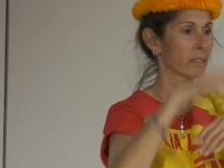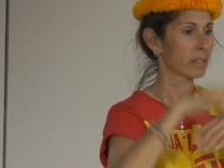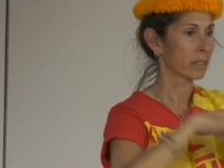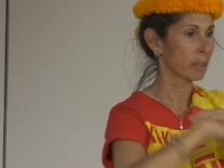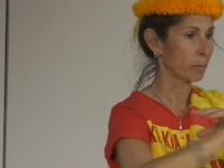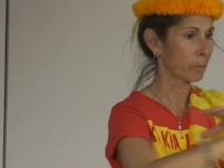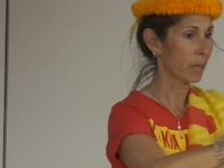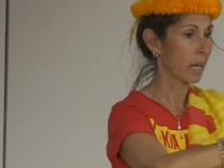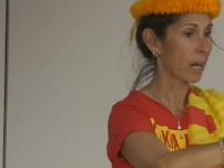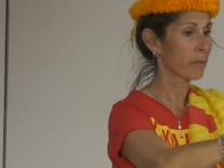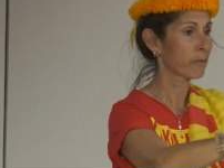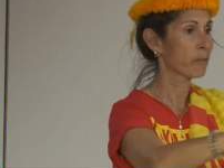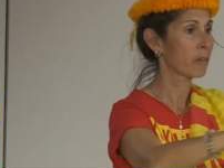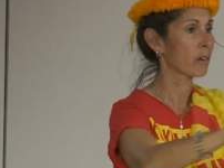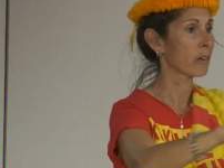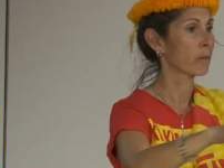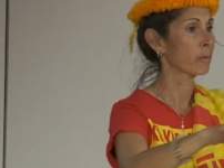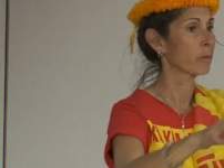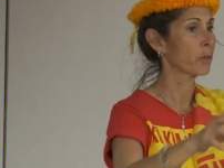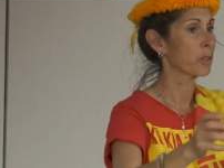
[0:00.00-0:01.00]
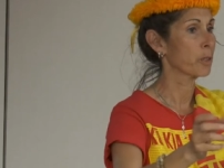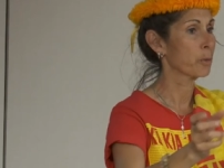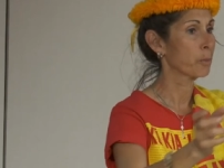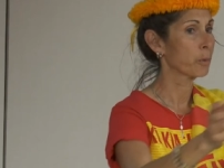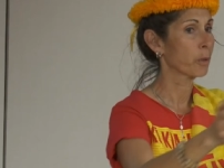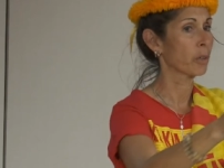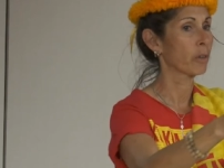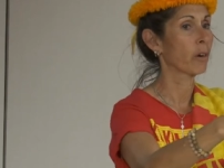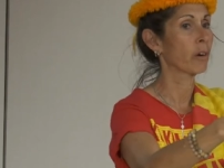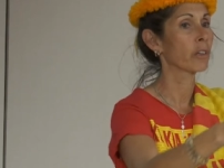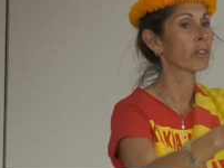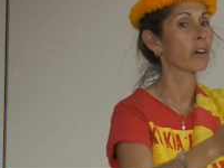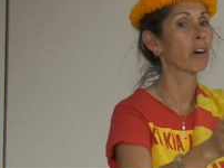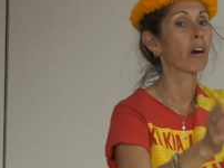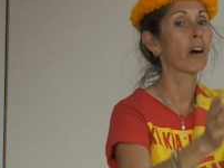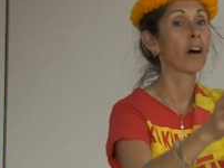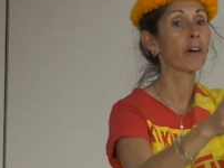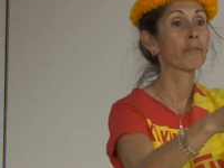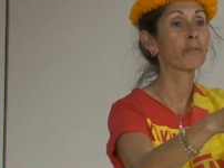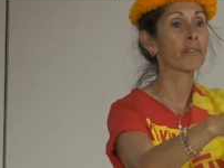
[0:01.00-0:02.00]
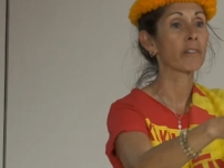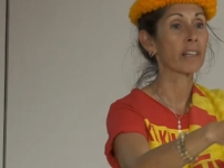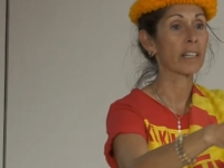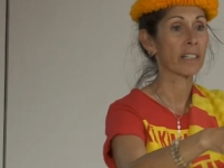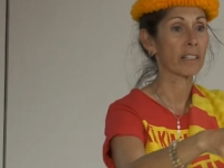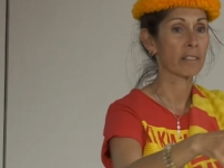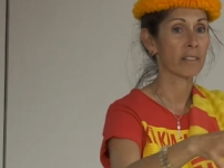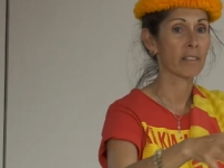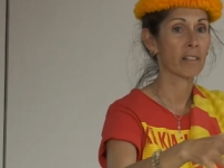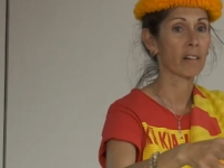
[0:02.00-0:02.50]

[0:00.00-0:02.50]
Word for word: the platform where you put all your offerings.